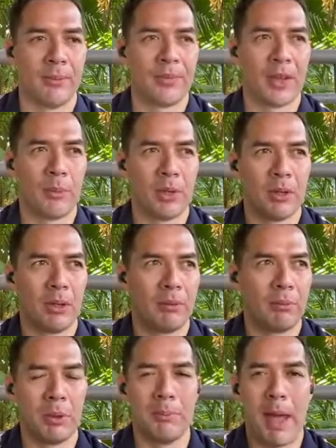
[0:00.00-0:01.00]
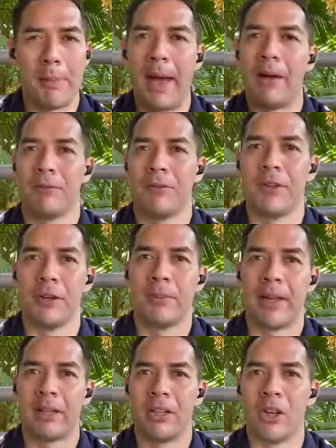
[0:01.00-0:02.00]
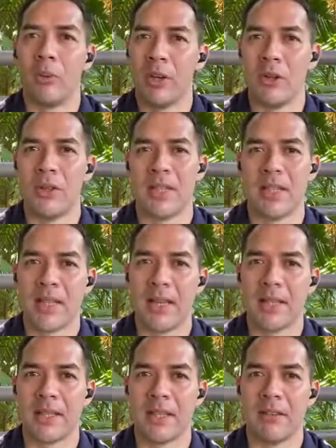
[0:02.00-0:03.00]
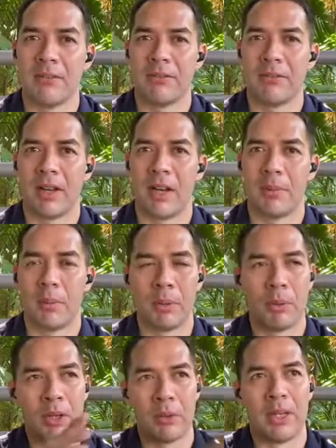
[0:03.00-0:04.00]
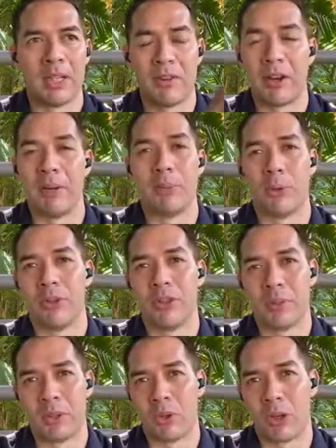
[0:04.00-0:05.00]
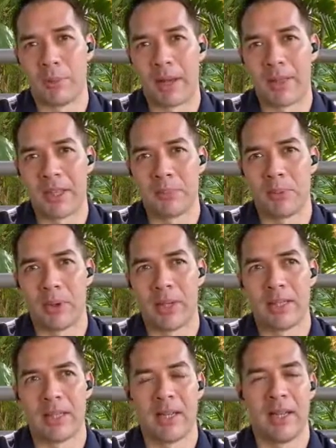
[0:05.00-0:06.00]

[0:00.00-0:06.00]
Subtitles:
then we'll map out for them, like, we know this is sensitive, but it's very important that we talk about this point.